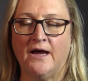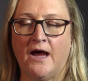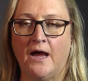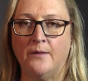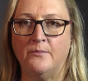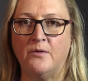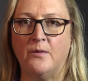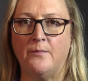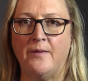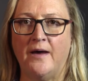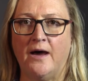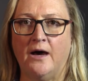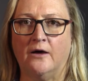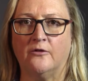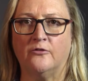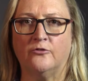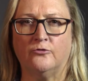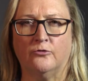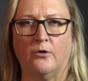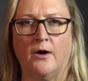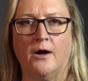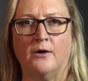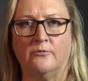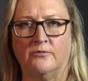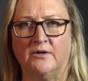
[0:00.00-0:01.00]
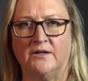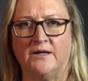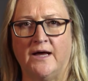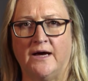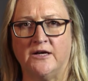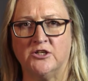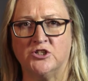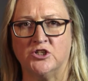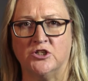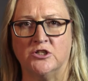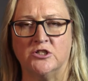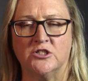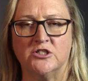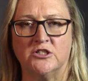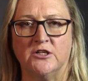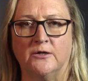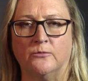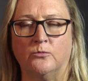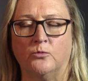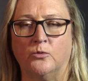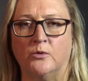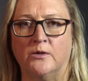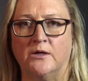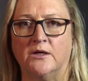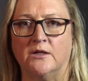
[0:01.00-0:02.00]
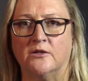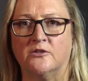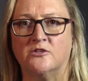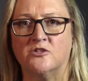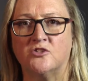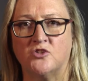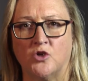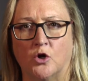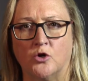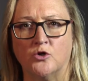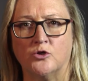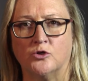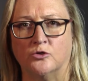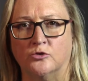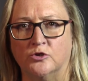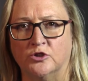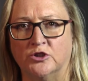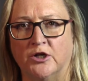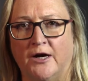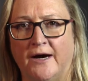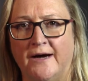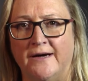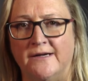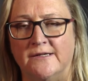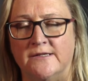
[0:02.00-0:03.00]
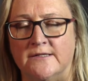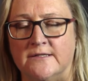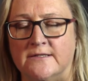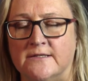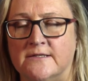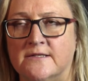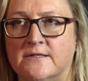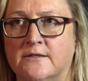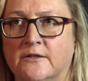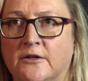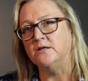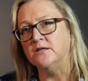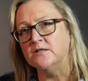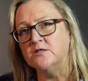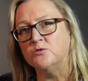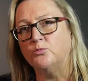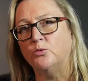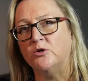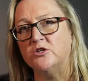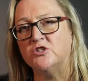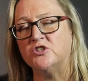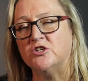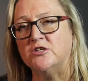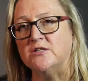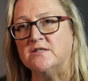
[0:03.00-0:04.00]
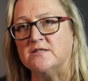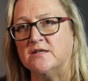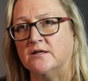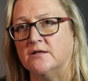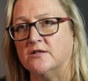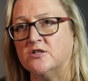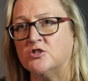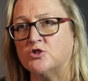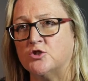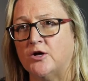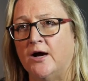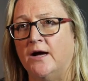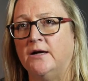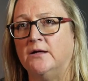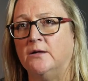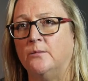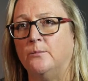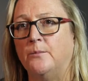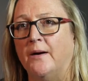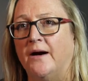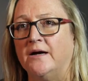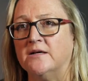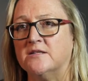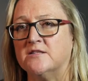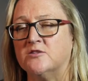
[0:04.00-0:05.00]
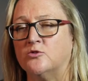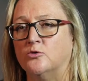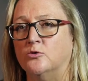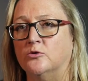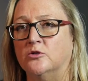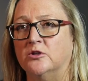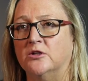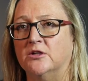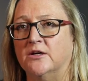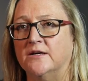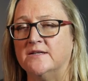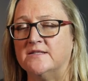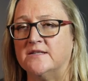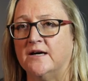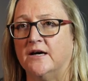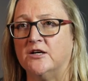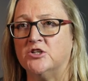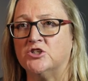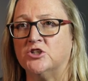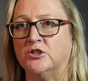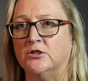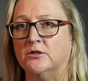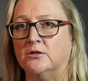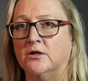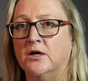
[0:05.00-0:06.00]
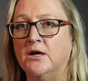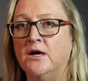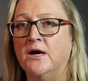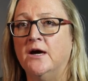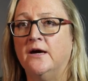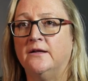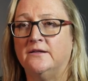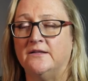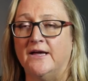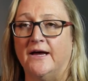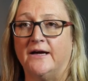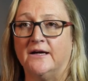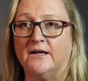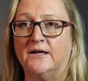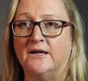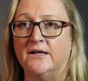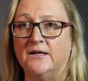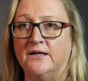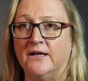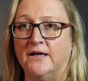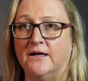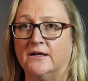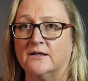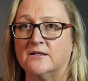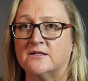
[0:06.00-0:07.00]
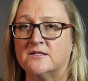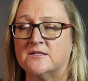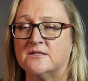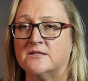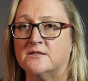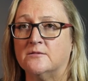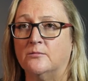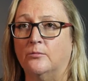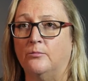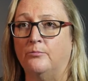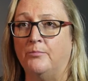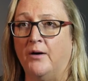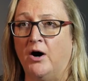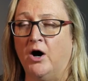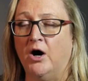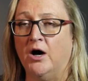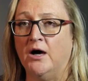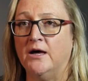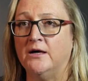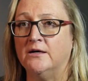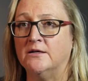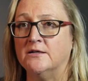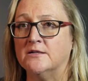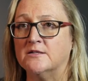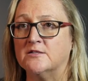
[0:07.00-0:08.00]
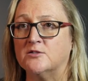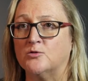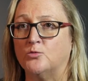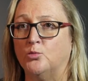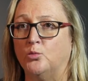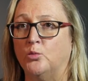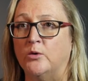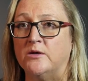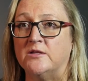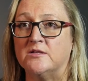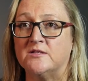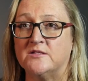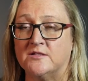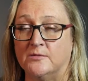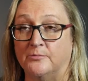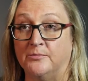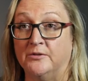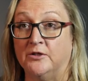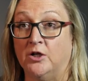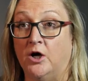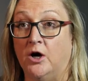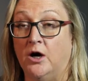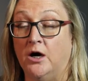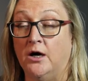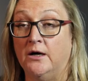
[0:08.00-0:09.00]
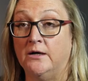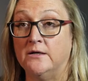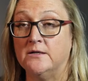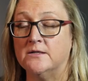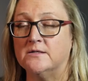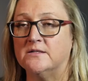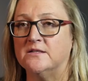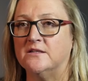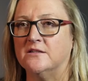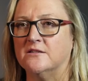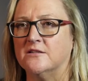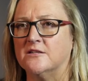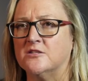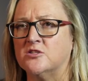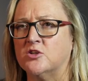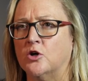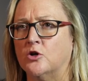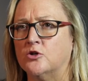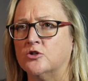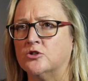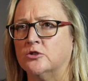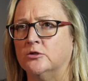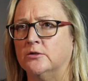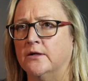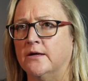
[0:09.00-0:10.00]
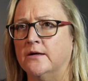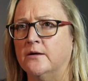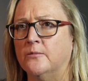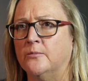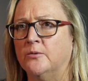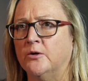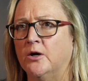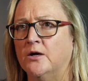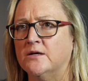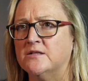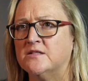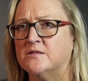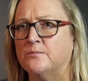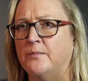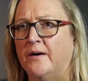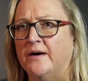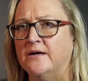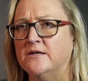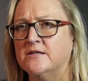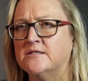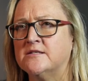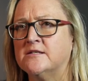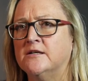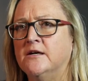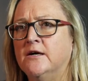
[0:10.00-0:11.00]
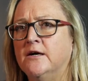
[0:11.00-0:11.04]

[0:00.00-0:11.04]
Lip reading: came about through our relationship with Social Traders, which is an Australian-based organisation that connects buyers with suppliers in the social enterprise space.